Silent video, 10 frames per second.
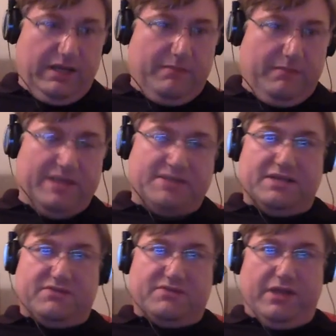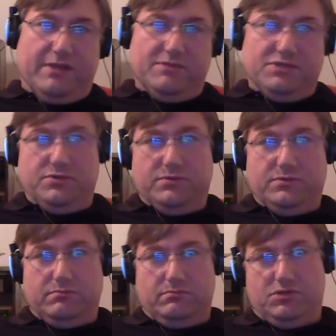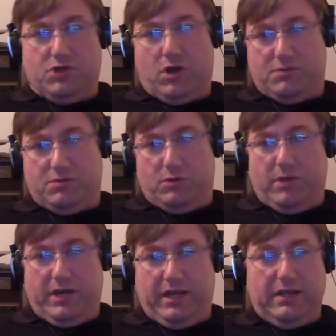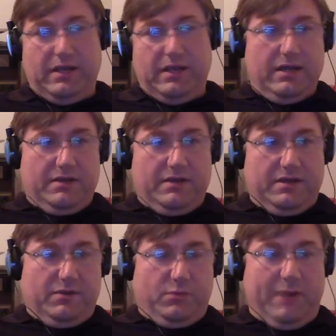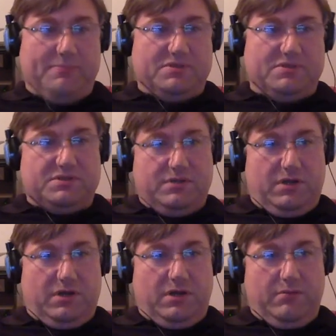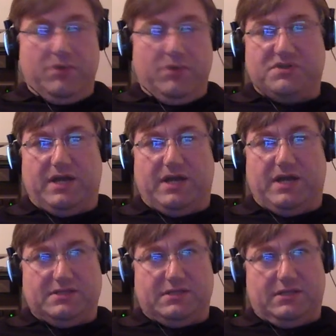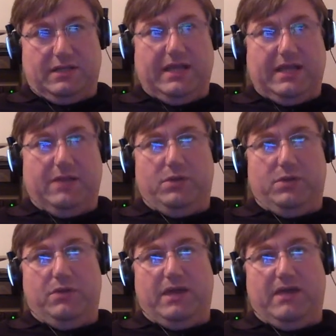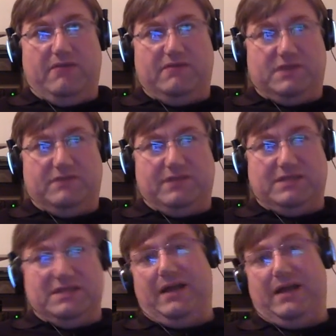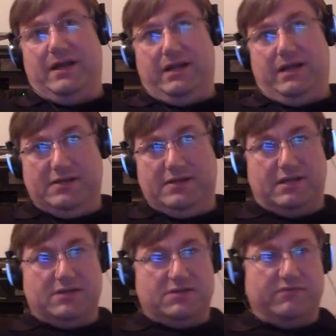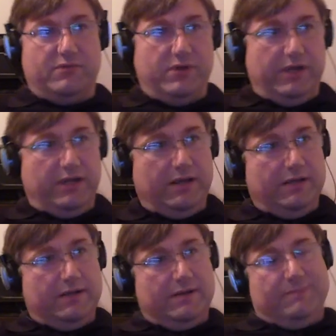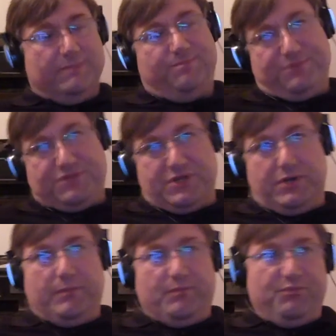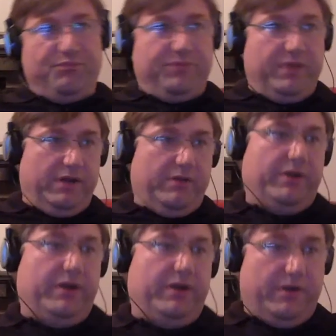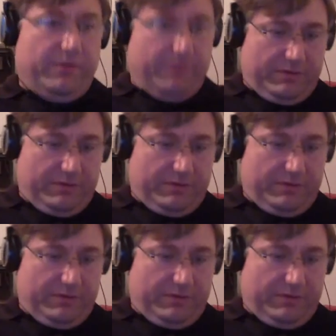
It makes sense for them to charge more money. The reps on both sites like it when you have stuff that's not 99 cents or free. So, you know, there you go.